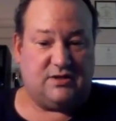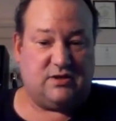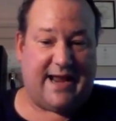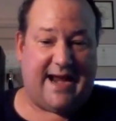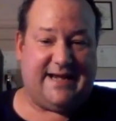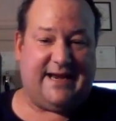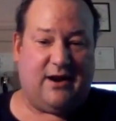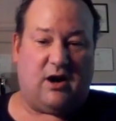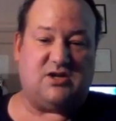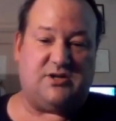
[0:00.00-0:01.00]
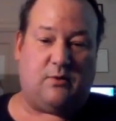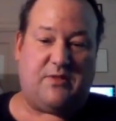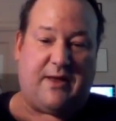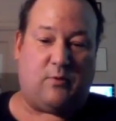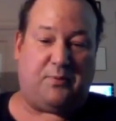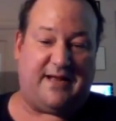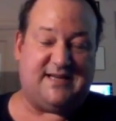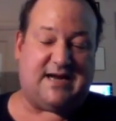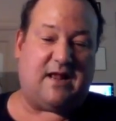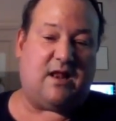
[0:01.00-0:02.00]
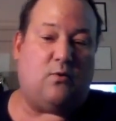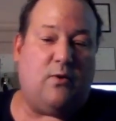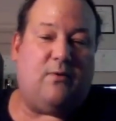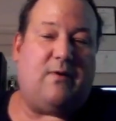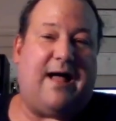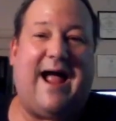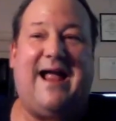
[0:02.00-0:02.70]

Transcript: It's ADRs, when they replace dialogue. Well,